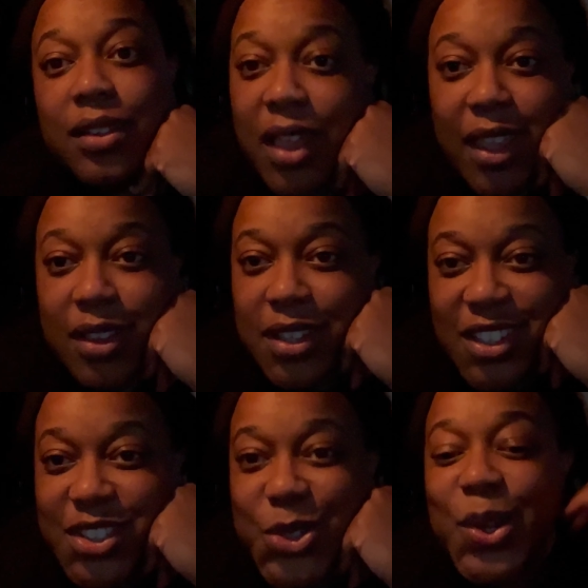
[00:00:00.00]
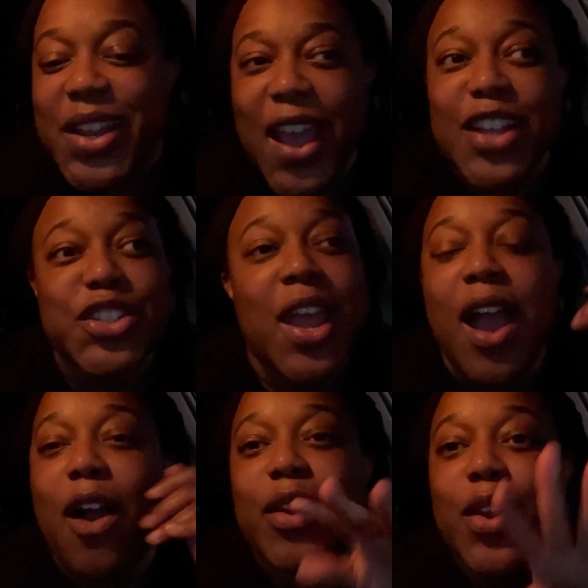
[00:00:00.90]
Like
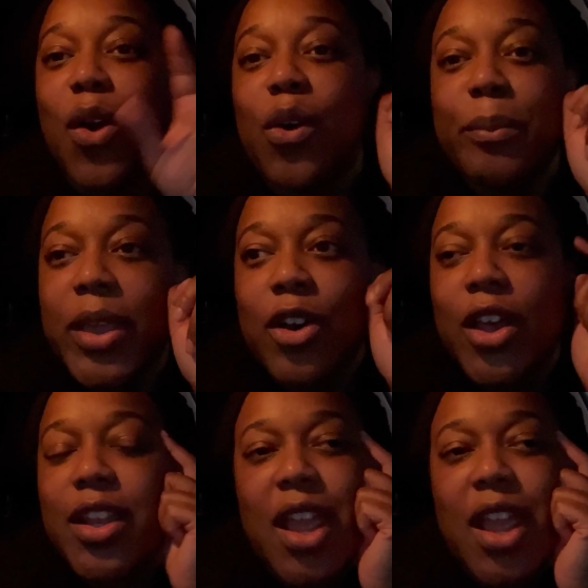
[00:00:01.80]
DoorDash, I'll get a whole meal, and,